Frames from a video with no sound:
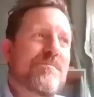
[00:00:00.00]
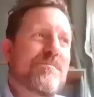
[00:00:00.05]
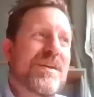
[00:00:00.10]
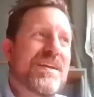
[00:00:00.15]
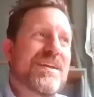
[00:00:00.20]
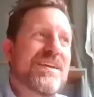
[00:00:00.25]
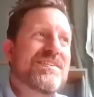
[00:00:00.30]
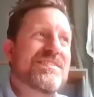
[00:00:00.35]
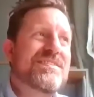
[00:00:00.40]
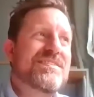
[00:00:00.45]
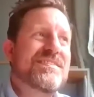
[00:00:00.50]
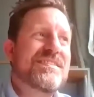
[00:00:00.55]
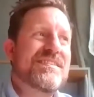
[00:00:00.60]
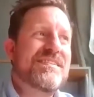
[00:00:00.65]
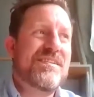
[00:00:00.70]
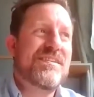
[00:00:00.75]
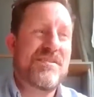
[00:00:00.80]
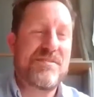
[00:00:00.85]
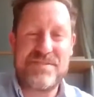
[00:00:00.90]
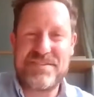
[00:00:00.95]
because
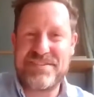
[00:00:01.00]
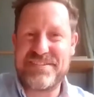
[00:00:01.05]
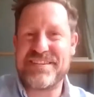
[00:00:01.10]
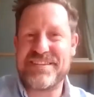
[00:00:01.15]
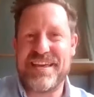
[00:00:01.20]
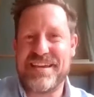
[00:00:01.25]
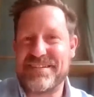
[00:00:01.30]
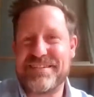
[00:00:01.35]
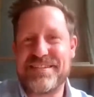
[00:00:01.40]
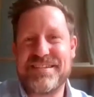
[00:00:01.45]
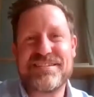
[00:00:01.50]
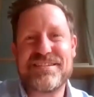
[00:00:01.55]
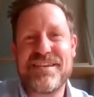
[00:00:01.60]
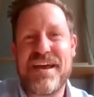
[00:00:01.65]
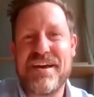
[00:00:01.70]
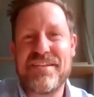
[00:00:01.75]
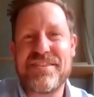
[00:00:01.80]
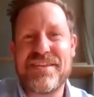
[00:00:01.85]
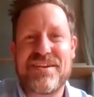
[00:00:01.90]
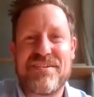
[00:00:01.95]
obviously there's these
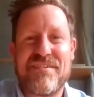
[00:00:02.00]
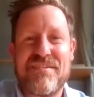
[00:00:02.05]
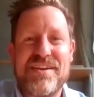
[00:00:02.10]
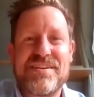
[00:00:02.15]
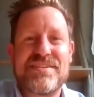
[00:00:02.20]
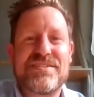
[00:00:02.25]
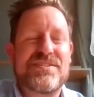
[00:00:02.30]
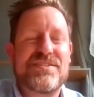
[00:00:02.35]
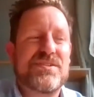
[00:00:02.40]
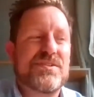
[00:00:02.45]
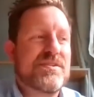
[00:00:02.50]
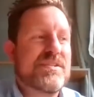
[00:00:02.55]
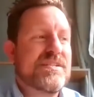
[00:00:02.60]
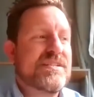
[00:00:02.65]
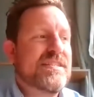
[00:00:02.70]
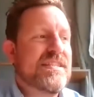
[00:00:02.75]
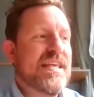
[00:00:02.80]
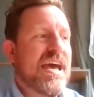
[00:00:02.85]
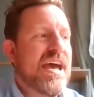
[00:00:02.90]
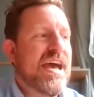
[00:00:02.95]
other great
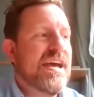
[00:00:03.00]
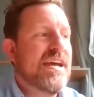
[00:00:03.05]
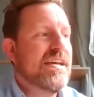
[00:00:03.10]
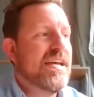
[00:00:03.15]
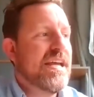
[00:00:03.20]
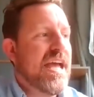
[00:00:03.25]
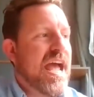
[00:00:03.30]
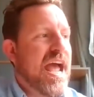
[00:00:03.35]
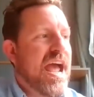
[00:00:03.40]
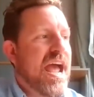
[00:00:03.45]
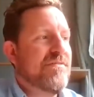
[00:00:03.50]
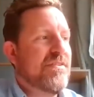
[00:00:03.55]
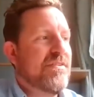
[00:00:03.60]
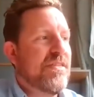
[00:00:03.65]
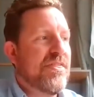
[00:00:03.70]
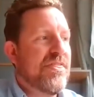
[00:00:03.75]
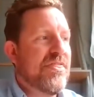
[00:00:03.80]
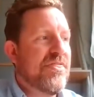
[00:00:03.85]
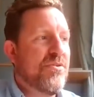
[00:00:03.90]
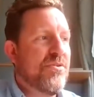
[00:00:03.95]
stories there, ever
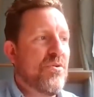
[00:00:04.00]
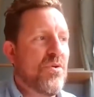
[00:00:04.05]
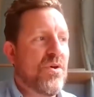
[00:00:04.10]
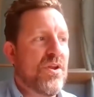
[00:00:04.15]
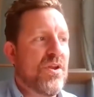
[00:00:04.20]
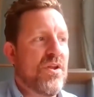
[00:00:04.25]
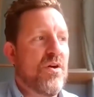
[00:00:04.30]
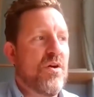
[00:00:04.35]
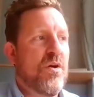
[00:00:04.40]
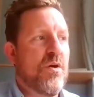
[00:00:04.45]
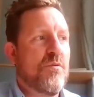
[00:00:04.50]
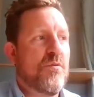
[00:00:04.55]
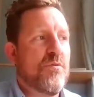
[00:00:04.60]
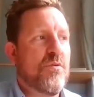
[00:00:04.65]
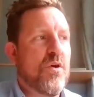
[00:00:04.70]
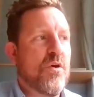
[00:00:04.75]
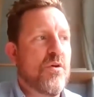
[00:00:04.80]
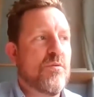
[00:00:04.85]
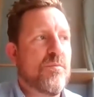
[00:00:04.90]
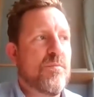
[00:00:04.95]
the thought of
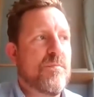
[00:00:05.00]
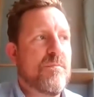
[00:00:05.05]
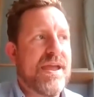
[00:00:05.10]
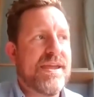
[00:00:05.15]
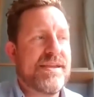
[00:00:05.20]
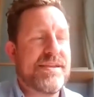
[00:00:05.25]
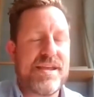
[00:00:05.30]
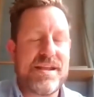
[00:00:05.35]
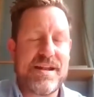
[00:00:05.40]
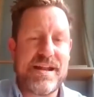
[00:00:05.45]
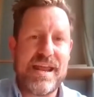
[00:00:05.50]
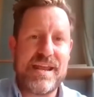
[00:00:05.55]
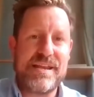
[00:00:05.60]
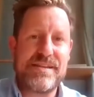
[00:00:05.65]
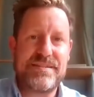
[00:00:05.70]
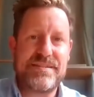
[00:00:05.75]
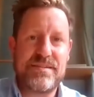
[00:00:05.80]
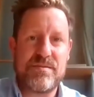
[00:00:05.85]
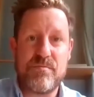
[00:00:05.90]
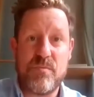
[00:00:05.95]
making
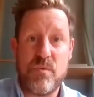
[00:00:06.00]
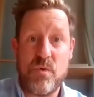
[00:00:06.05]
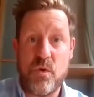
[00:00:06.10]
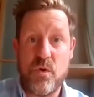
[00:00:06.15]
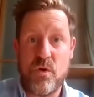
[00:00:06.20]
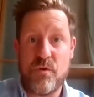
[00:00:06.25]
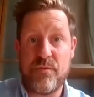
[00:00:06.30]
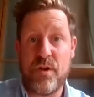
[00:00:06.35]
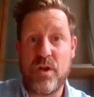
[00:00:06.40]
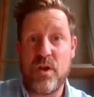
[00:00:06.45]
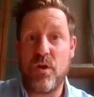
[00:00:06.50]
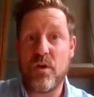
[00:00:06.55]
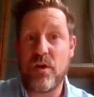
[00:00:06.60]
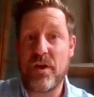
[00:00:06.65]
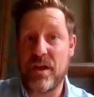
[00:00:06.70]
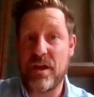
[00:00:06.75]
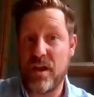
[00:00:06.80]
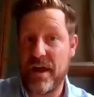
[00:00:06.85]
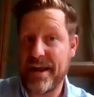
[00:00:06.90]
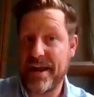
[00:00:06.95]
this more of a
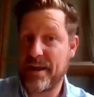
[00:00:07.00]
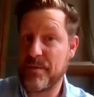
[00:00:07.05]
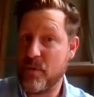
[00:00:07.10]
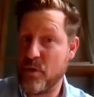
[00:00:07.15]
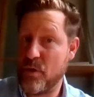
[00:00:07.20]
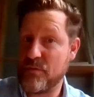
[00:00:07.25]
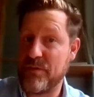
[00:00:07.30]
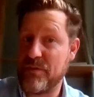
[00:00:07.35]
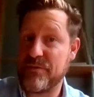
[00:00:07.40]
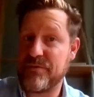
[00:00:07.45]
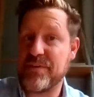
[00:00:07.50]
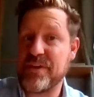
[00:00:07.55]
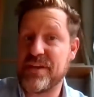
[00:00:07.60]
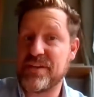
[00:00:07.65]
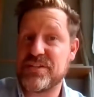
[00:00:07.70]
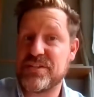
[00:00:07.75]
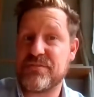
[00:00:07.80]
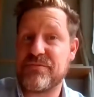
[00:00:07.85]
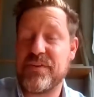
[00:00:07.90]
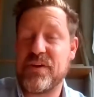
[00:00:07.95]
longer, like more of a
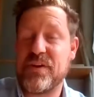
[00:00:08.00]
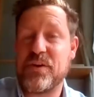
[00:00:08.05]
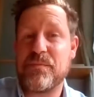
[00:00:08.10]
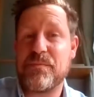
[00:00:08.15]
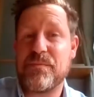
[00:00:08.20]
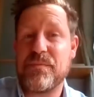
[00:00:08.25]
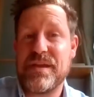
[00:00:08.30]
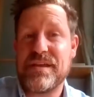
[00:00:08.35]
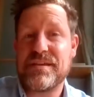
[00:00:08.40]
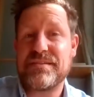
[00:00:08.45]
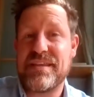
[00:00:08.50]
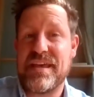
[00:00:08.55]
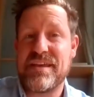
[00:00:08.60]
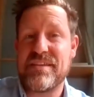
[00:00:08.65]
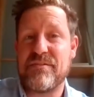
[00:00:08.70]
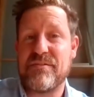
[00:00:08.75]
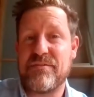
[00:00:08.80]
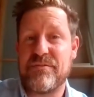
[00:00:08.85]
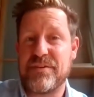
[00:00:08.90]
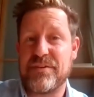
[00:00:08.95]
feature film? Is there
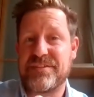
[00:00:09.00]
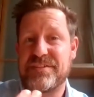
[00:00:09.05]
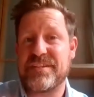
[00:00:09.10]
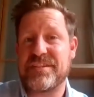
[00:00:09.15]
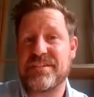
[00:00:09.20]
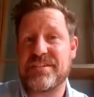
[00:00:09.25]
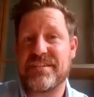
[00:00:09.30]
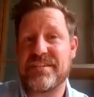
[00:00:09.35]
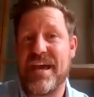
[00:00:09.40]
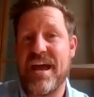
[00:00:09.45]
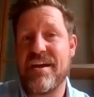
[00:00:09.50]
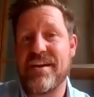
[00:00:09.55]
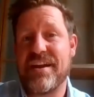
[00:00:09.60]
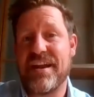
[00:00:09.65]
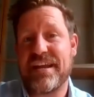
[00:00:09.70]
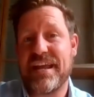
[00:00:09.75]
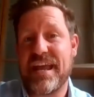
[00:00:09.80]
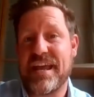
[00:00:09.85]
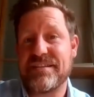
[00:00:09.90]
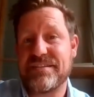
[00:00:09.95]
the footage there?
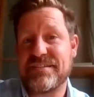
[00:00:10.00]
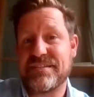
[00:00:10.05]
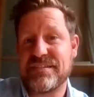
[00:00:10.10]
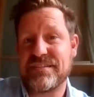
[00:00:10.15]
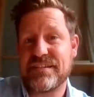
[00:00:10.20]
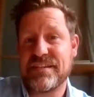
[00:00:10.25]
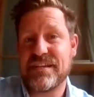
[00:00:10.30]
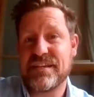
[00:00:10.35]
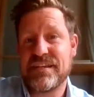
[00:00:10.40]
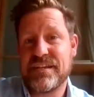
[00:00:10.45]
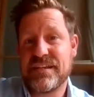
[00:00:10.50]
And I guess